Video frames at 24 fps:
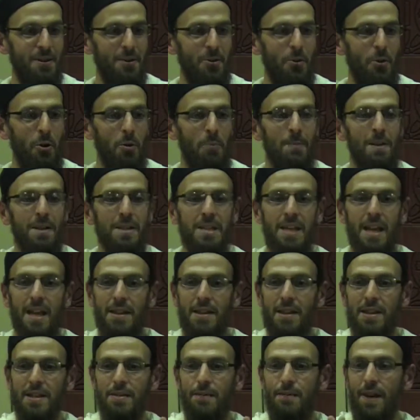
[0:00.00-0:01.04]
We're missing
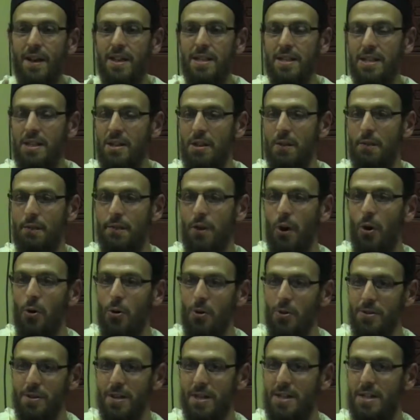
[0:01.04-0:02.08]
this vessel of
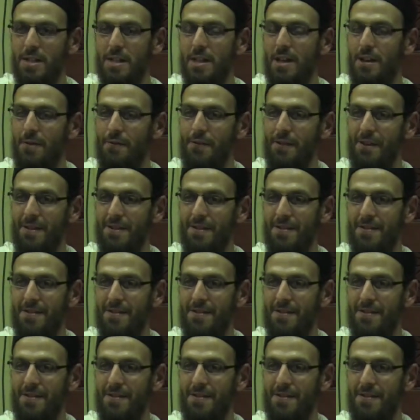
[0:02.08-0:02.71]
gold and silver.